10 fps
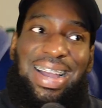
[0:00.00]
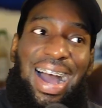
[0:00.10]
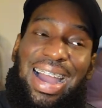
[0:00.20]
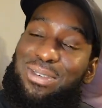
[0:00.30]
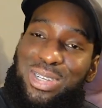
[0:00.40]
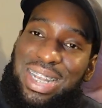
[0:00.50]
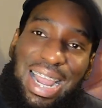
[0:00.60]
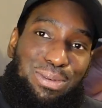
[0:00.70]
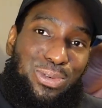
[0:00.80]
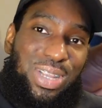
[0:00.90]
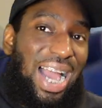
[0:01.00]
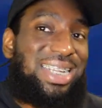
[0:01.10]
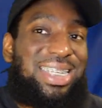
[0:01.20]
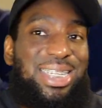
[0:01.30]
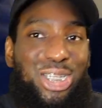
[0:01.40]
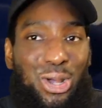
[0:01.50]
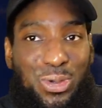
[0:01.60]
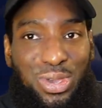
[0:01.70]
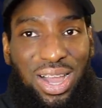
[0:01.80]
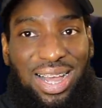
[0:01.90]
I wasn't able to actually show
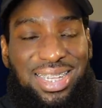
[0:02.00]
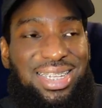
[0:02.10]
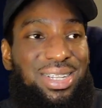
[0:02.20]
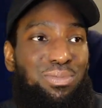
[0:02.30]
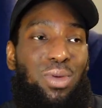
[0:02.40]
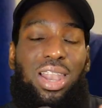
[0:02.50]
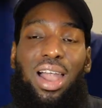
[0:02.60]
you guys my